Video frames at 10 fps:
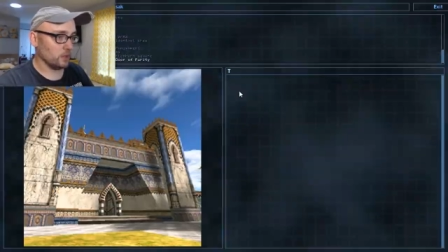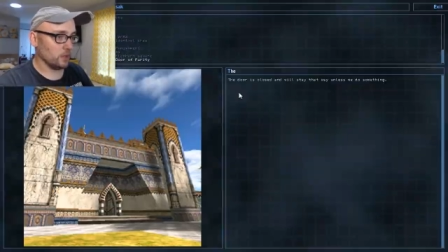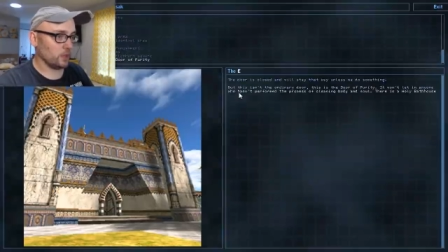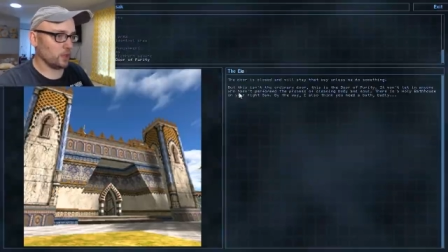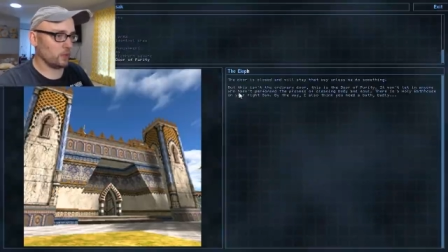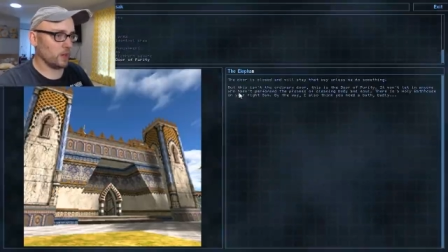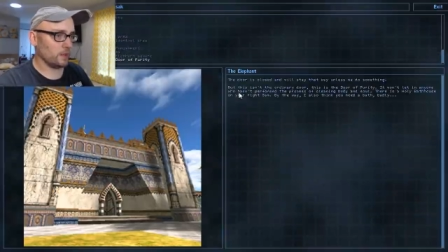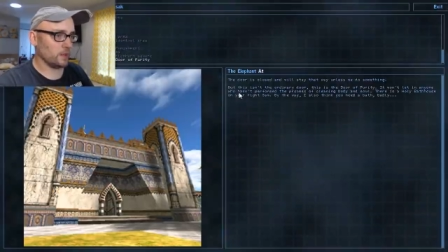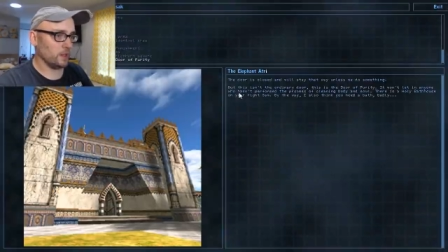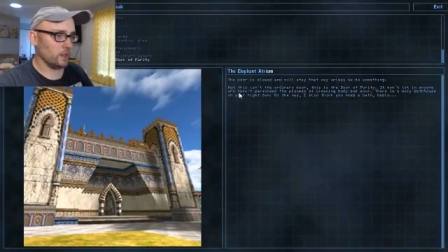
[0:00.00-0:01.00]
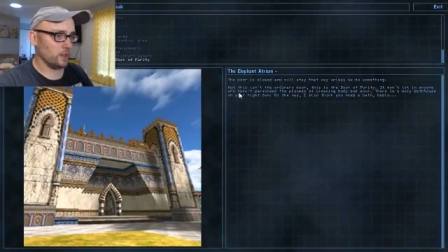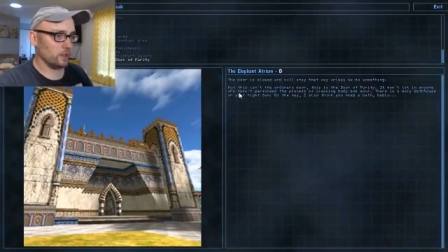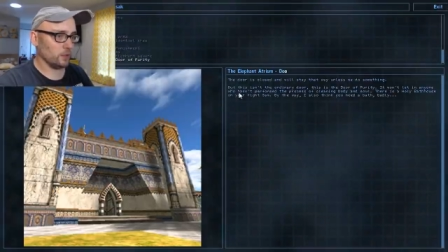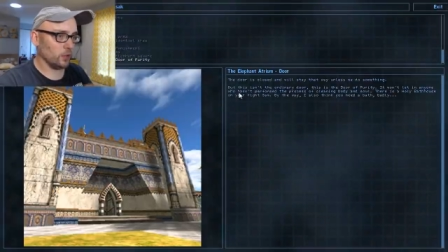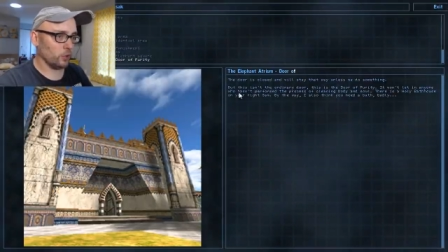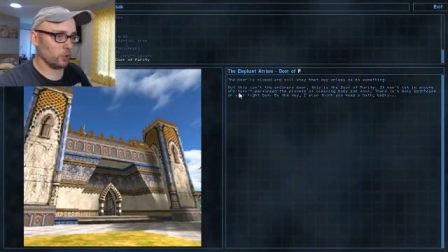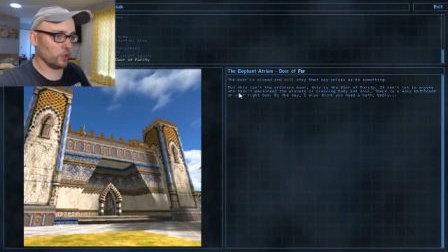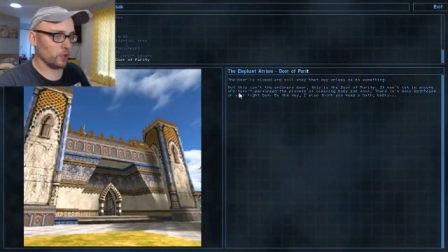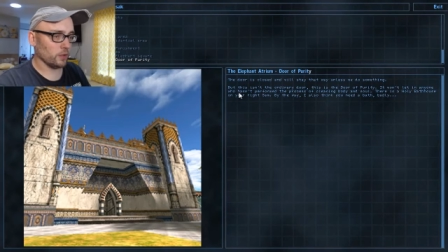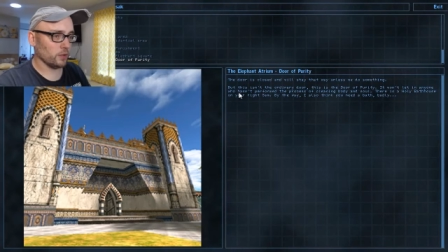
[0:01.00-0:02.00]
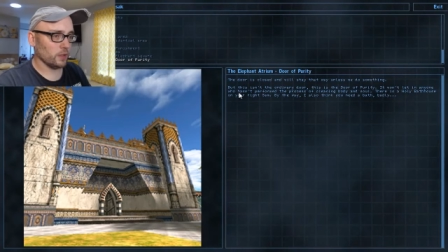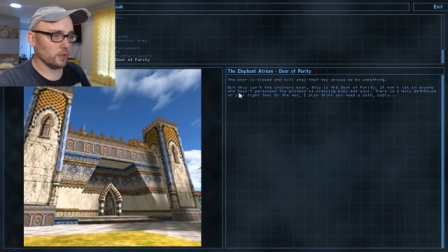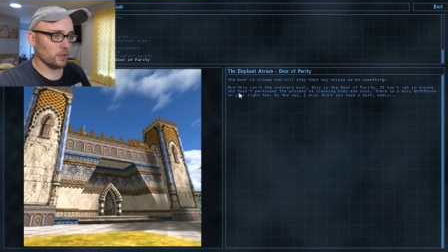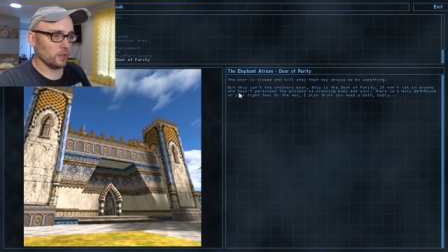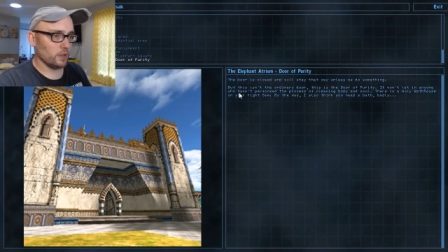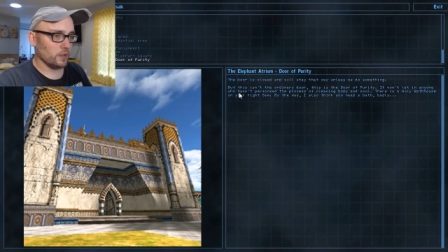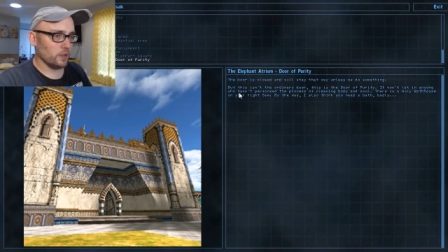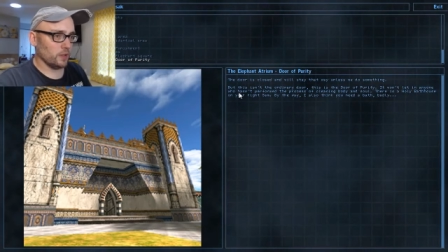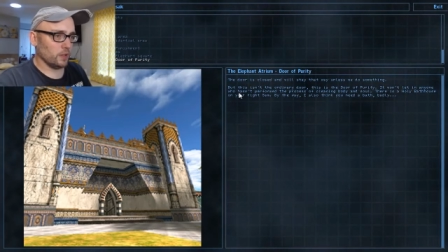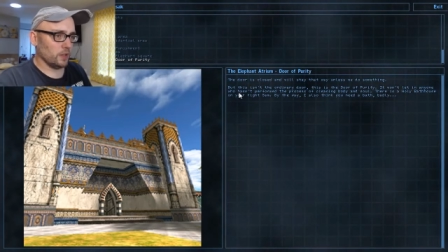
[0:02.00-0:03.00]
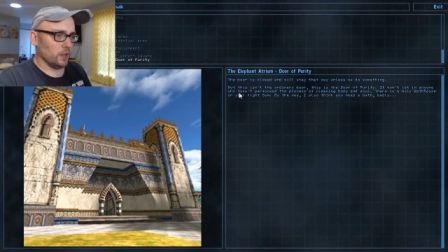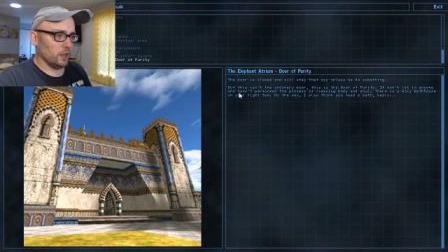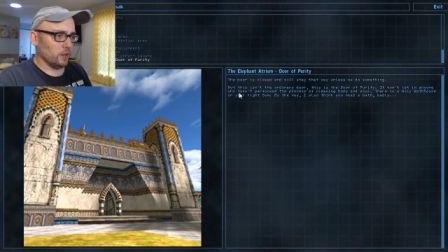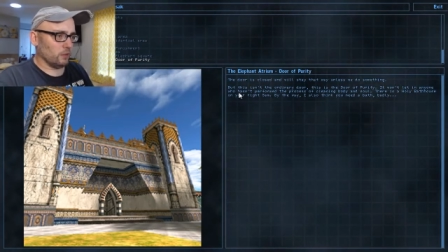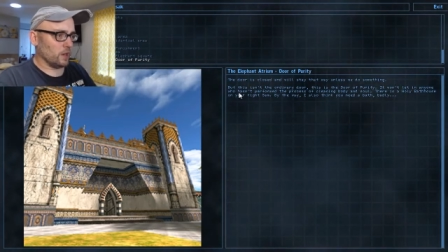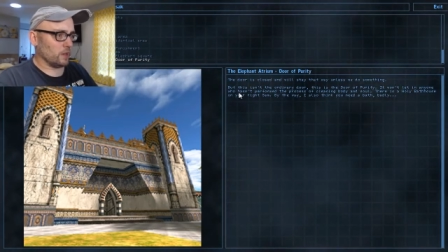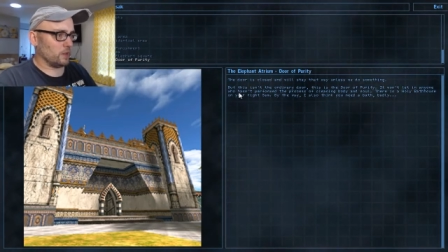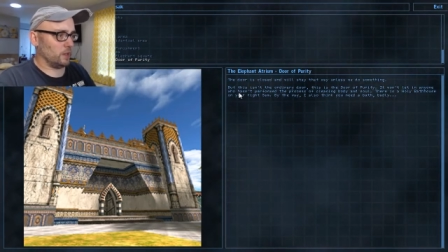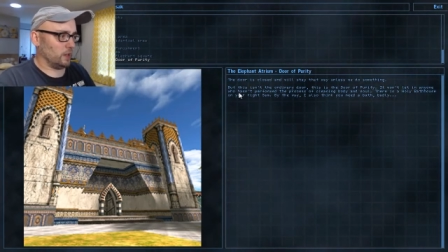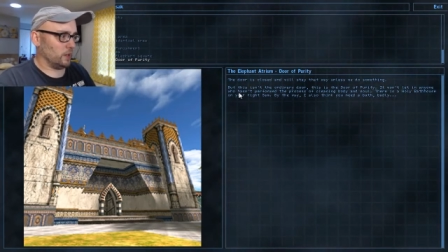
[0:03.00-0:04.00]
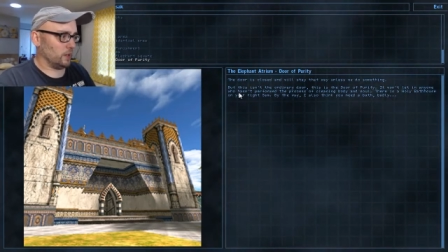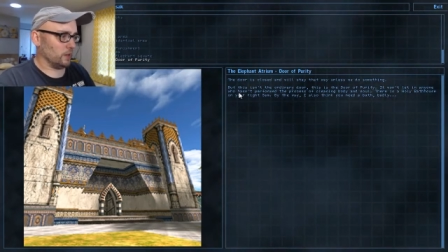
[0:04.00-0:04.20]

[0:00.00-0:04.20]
Oh, right at the, uh, oh, good. Right at the,